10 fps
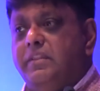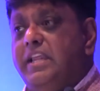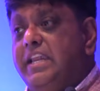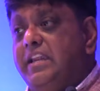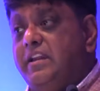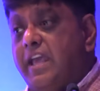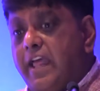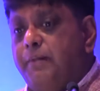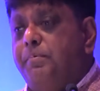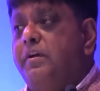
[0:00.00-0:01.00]
They needed
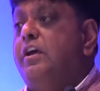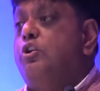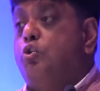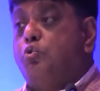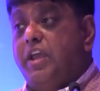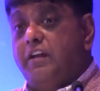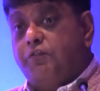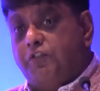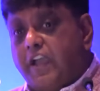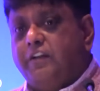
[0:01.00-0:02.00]
help to create
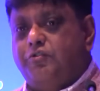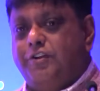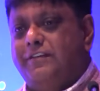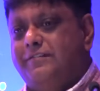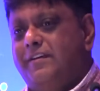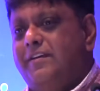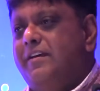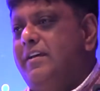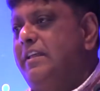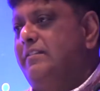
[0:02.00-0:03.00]
factories
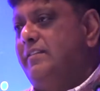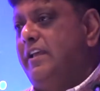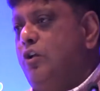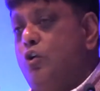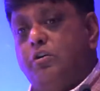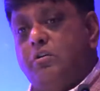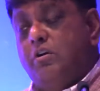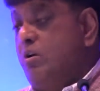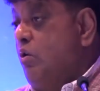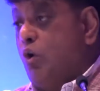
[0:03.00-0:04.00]
in Ceylon
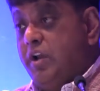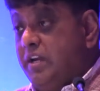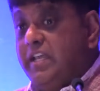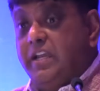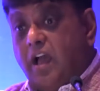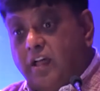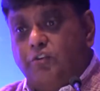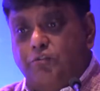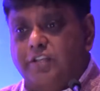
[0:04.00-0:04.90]
or indeed other